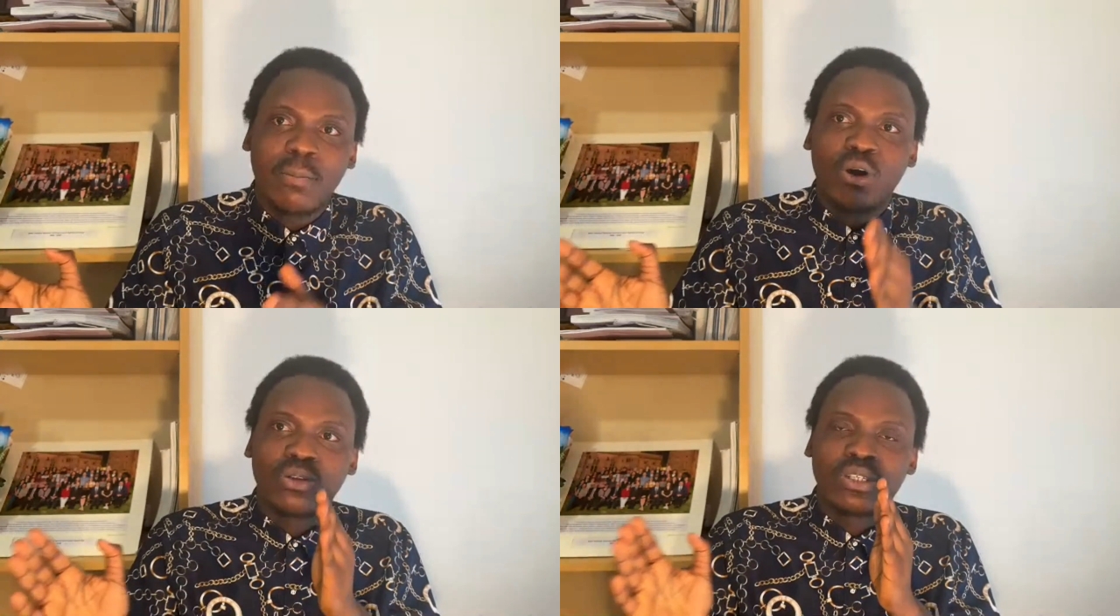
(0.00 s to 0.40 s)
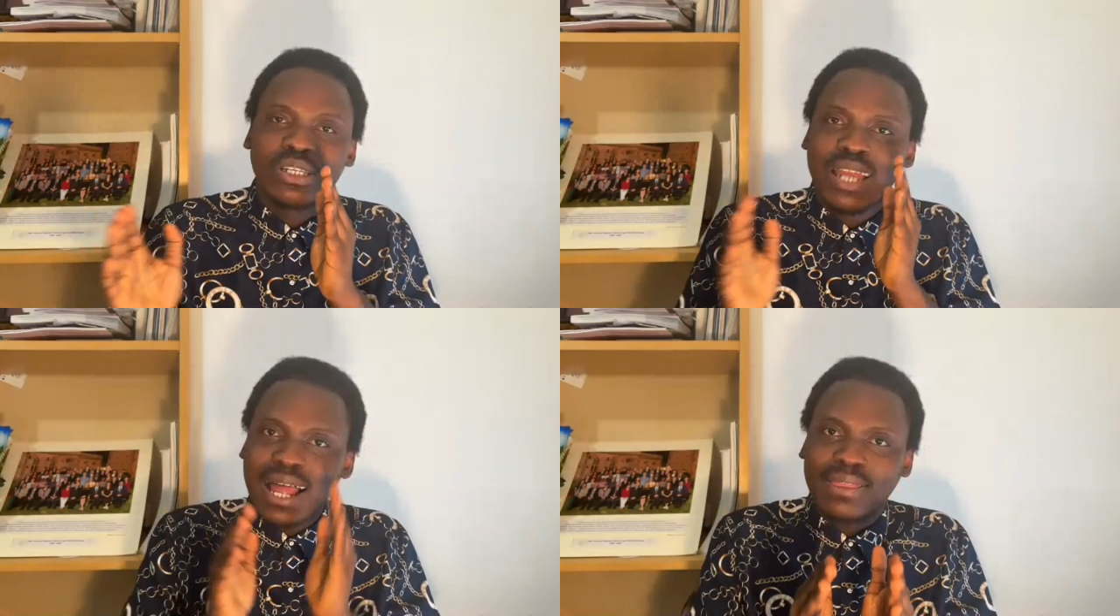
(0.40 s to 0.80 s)
but
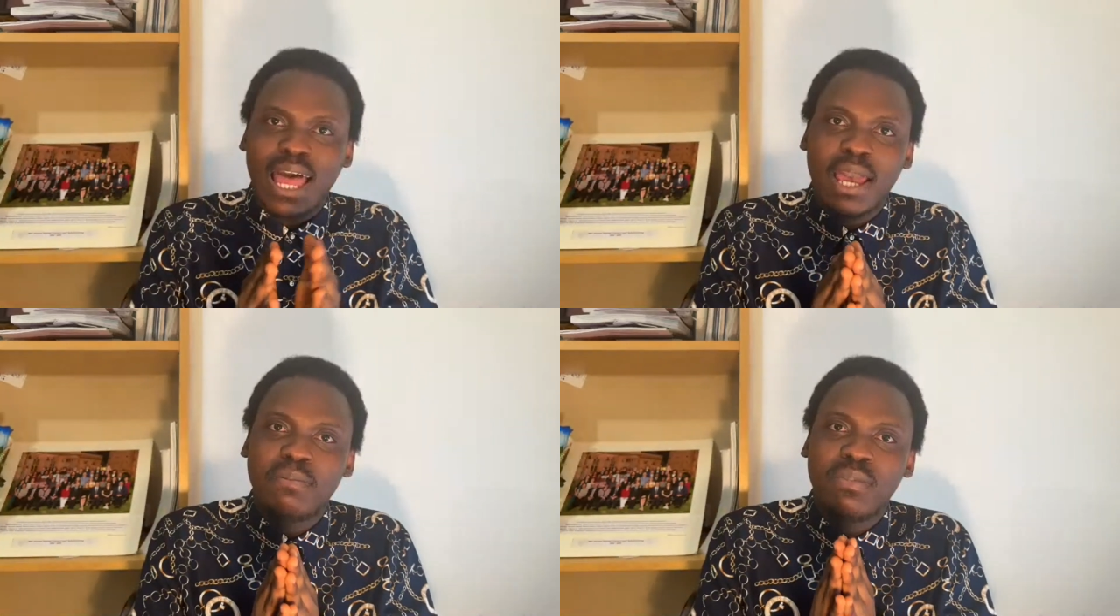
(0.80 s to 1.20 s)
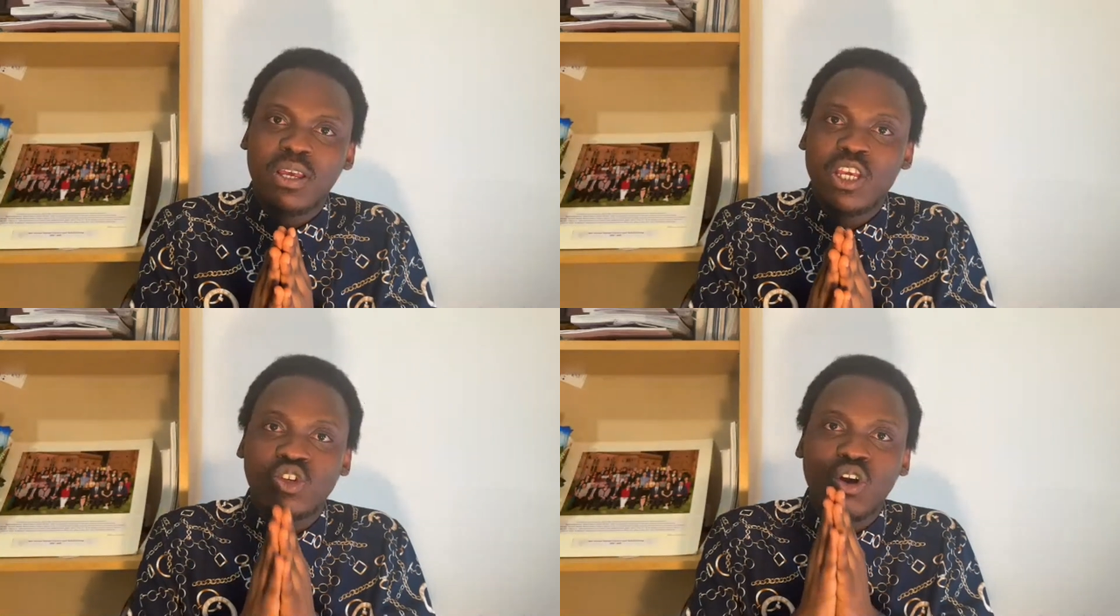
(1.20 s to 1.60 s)
that time
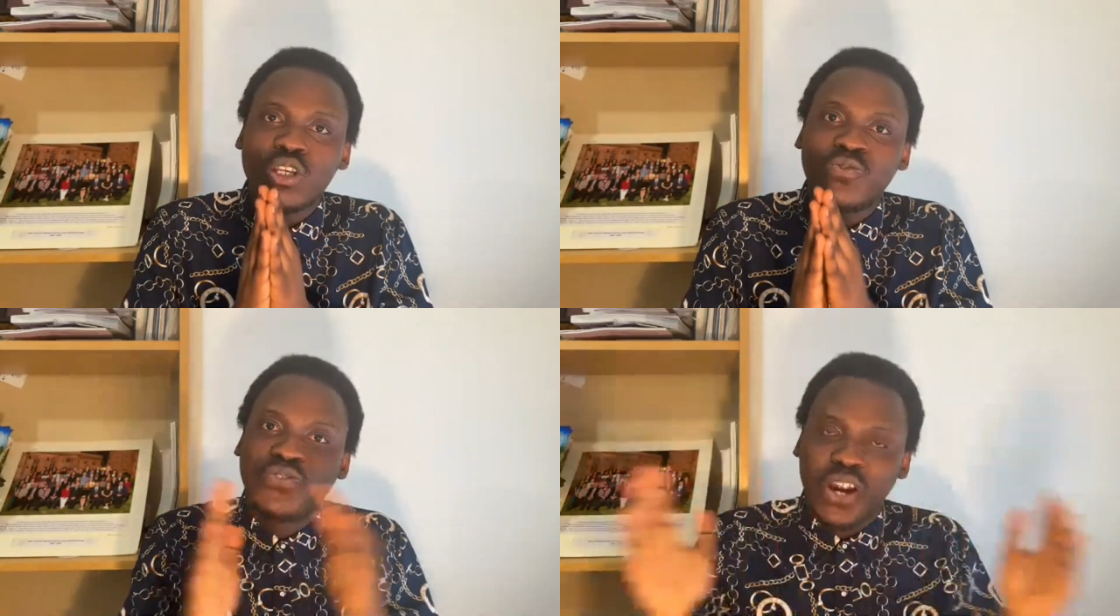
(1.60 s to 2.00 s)
is always